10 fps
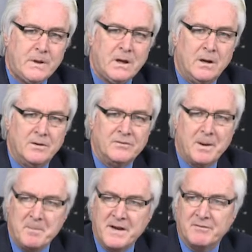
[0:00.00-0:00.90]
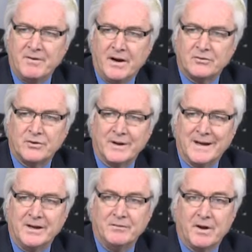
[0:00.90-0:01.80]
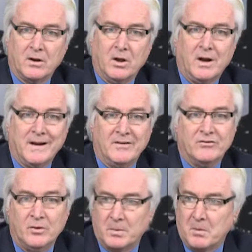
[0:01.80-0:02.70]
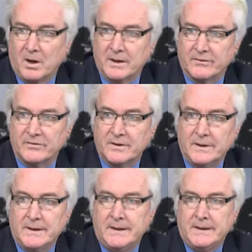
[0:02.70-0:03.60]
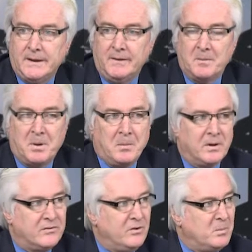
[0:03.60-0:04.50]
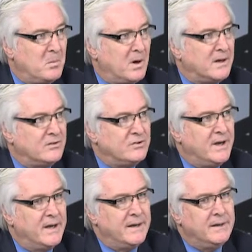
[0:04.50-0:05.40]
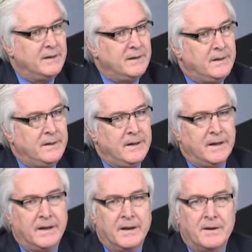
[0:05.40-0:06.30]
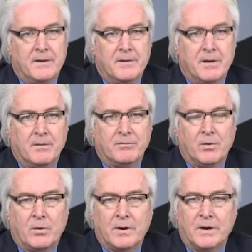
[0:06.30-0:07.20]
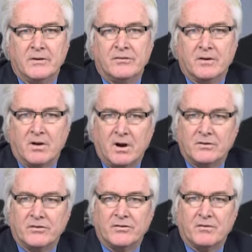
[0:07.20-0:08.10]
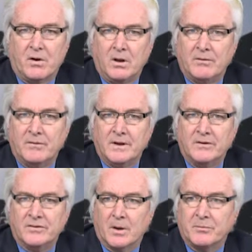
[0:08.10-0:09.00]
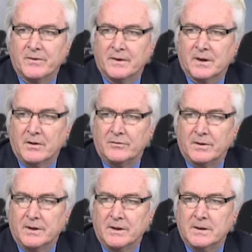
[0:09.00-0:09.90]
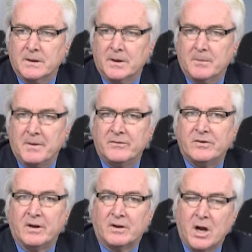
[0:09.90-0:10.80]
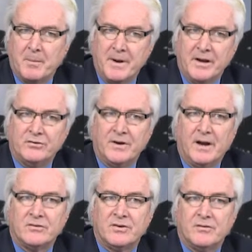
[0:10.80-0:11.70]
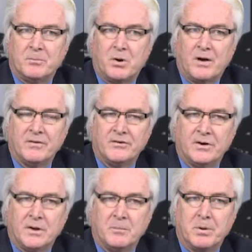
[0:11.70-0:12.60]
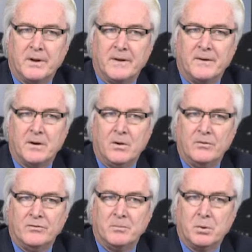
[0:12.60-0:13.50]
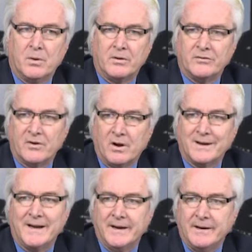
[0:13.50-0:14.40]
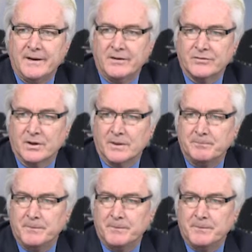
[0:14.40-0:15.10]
You've got manufacturing, and you've got a lot in supermarkets. The Publix supermarket chain in Florida is the largest of all of the ESOPs in the country. It's a combination, actually, of a profit-sharing plan that owns employer stock and an ESOP.